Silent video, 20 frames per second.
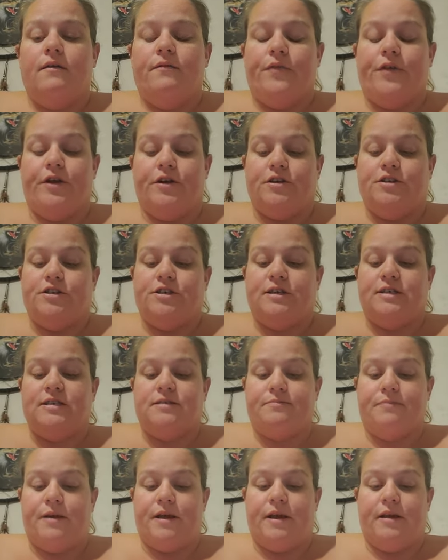there's
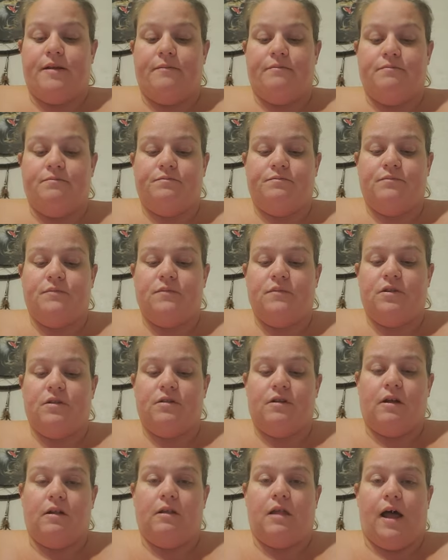just been
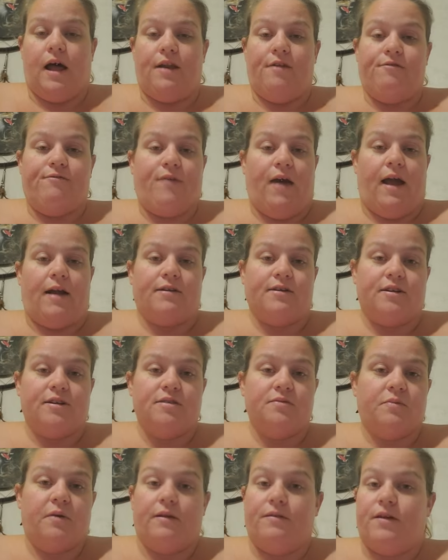a lot of
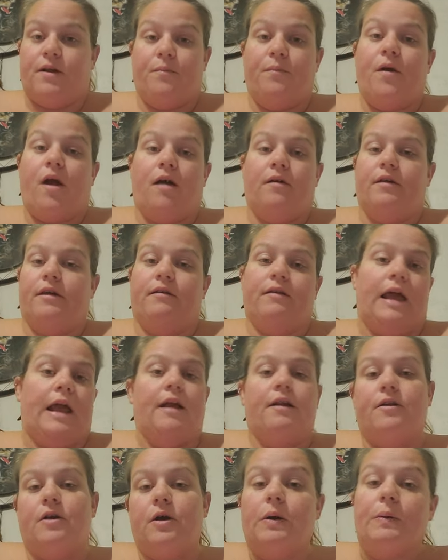factors where they're probably
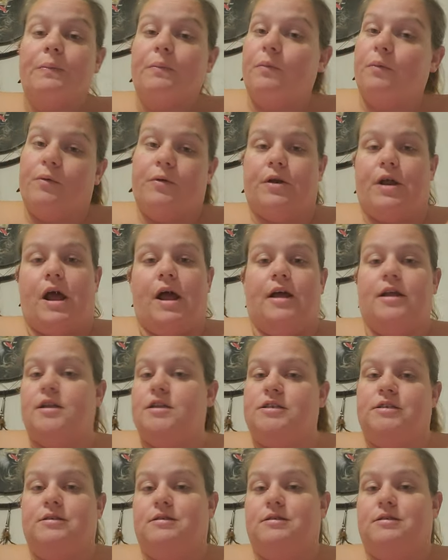like, nope, we're not